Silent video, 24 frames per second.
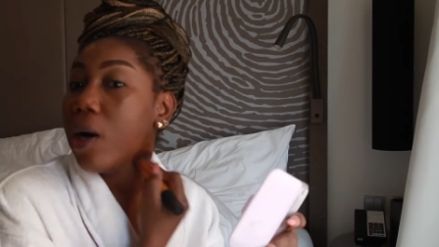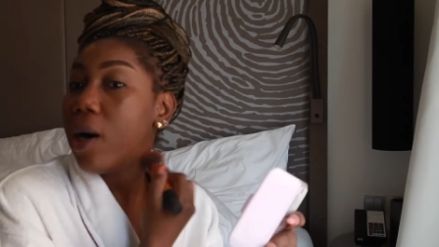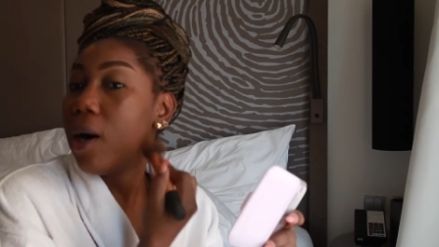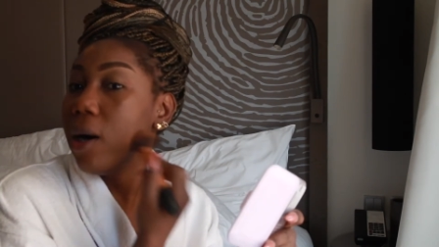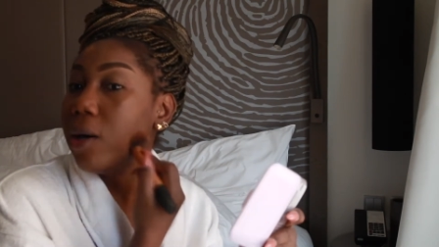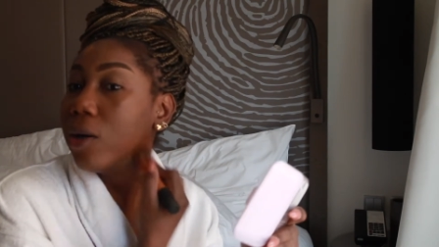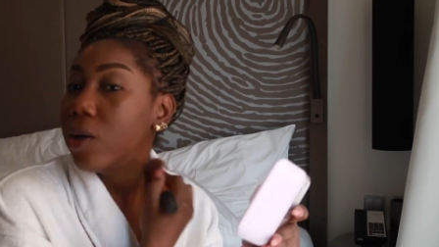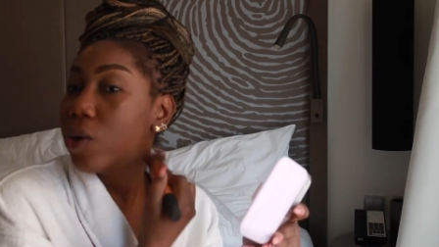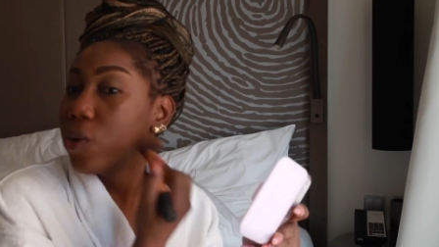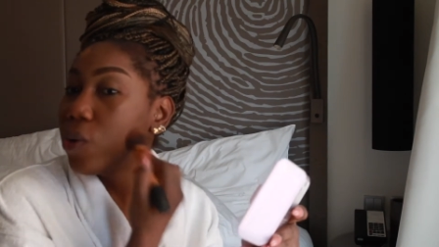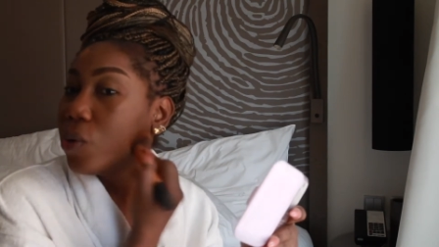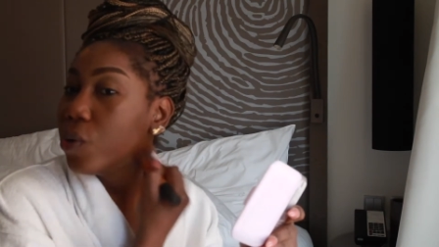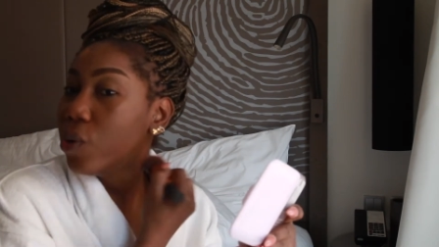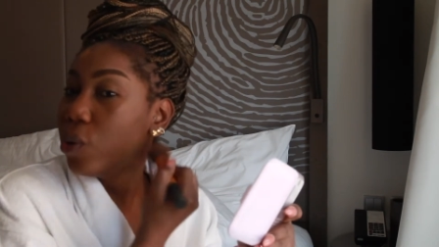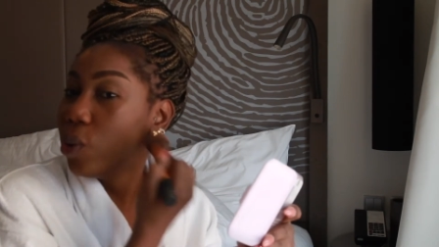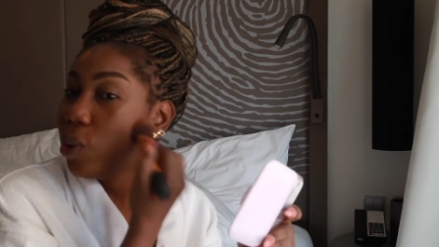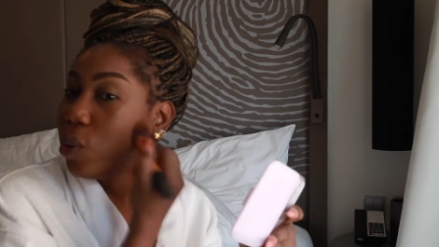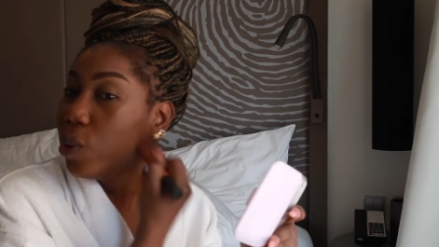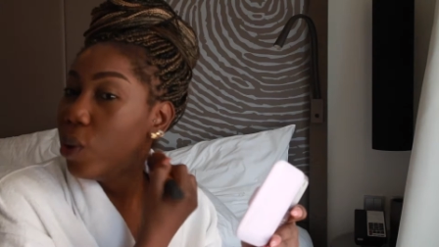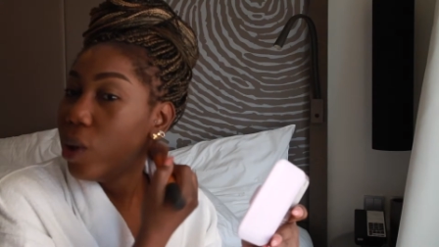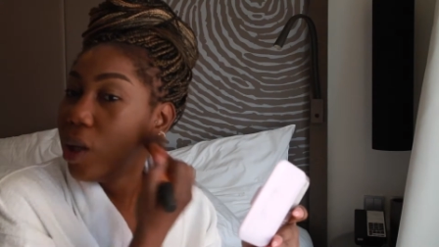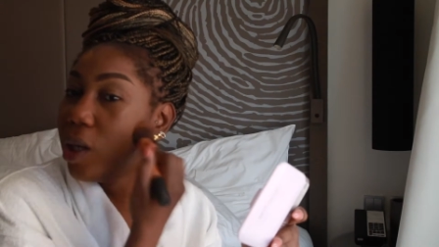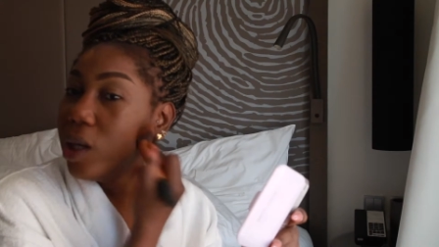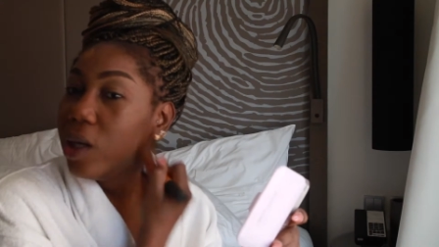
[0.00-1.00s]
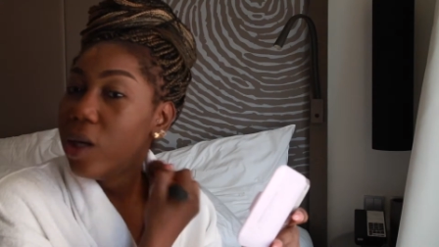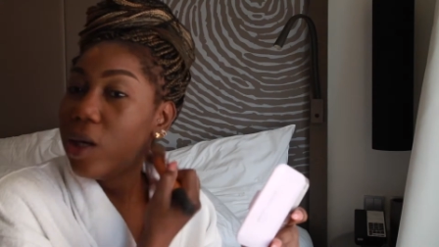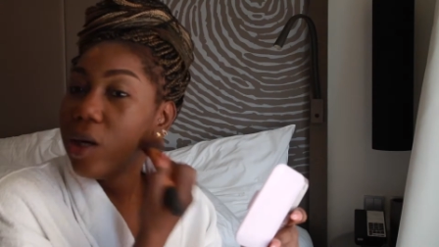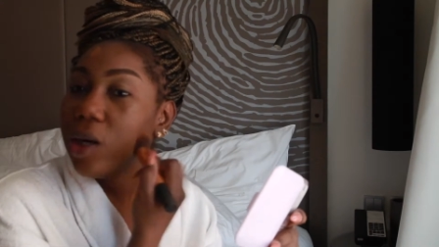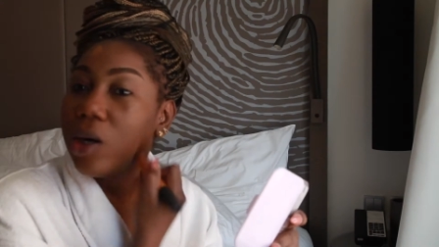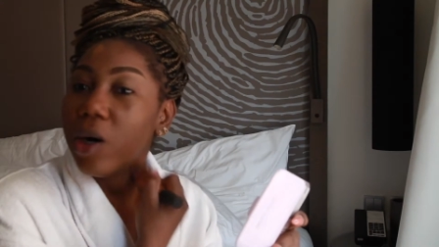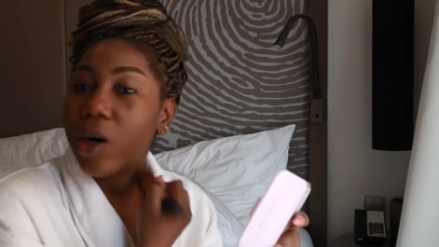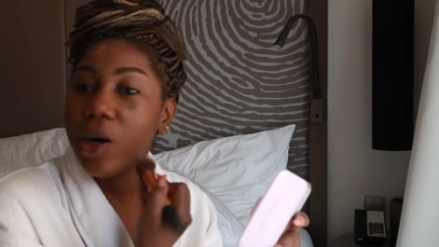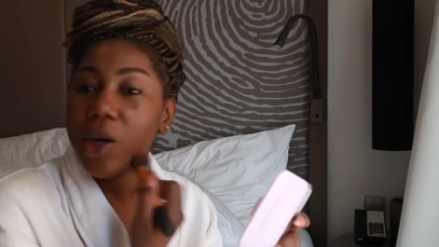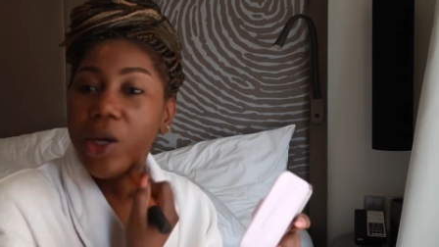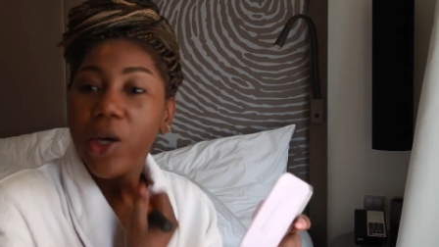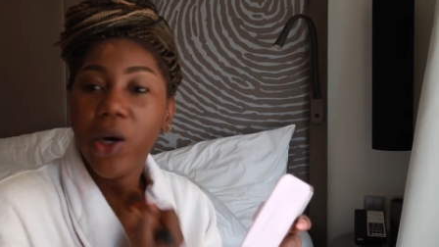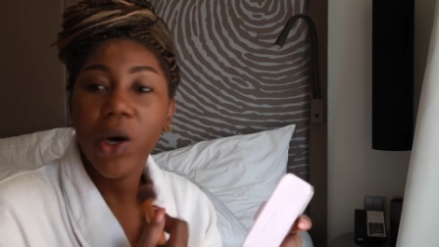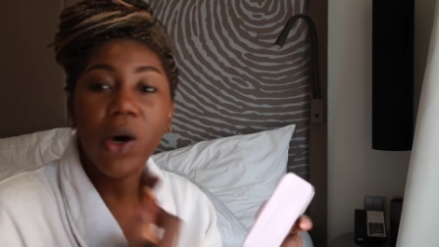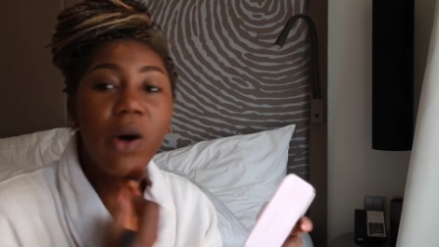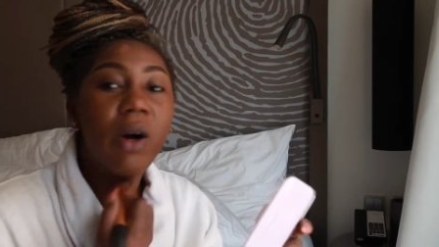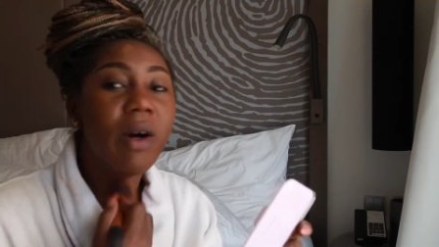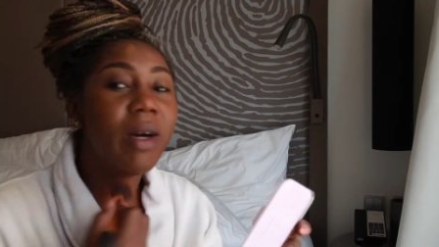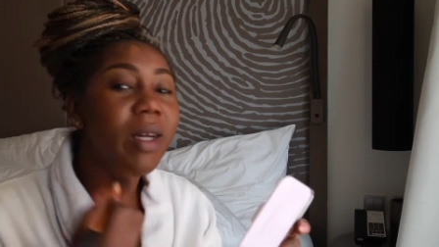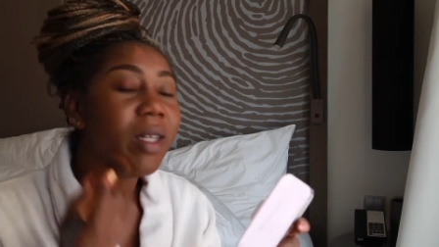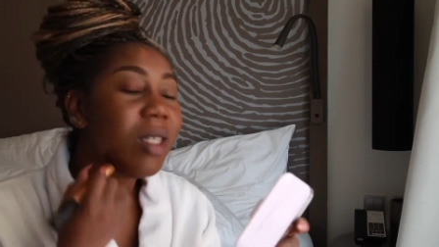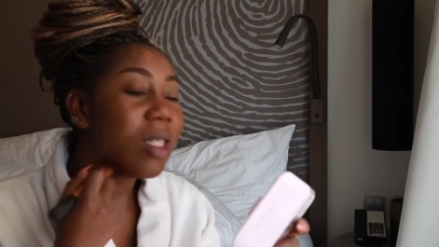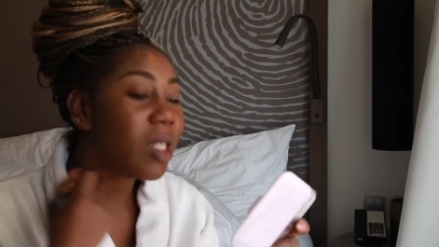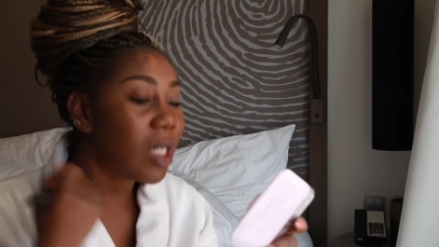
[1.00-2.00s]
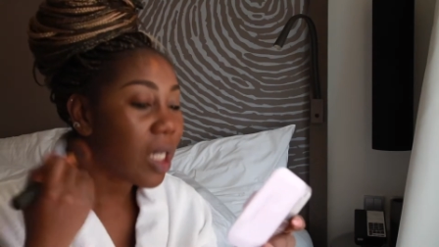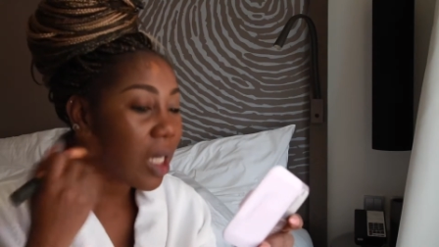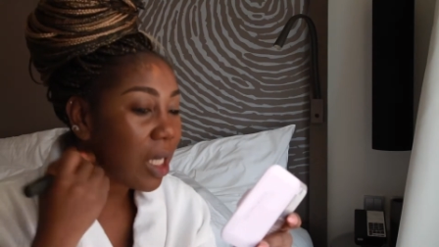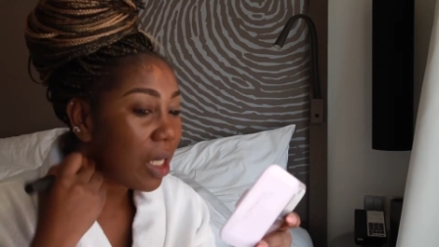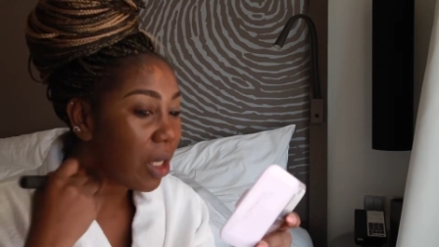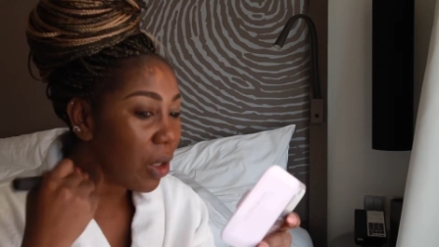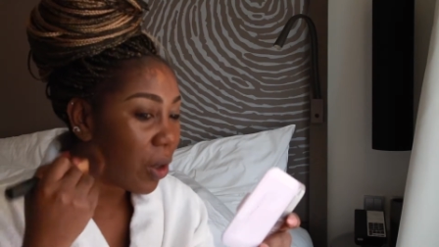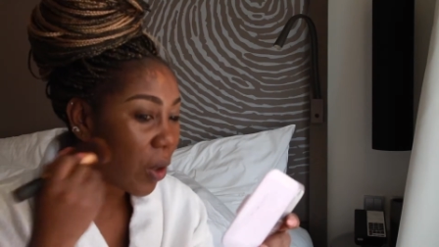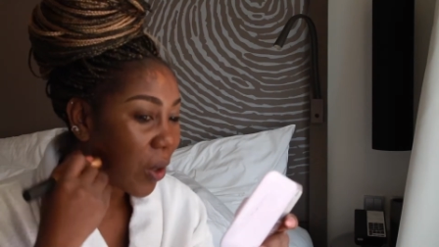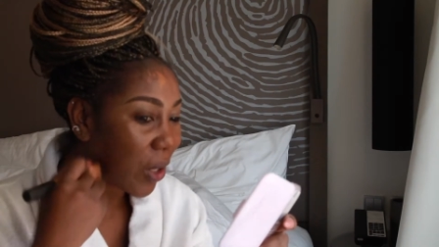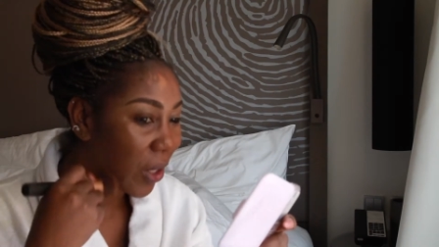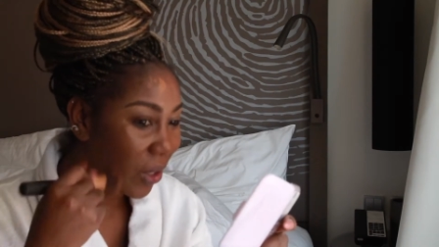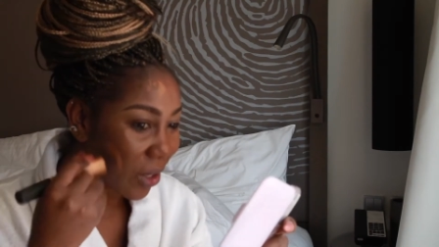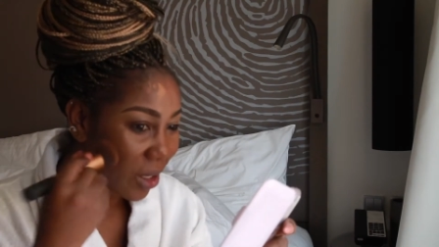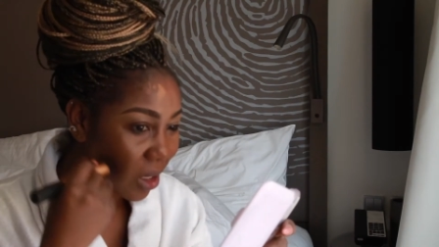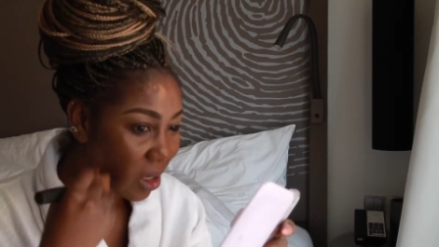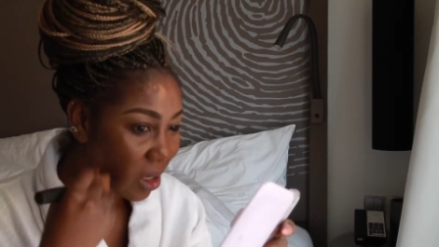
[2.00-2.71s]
uncle or your auntie or your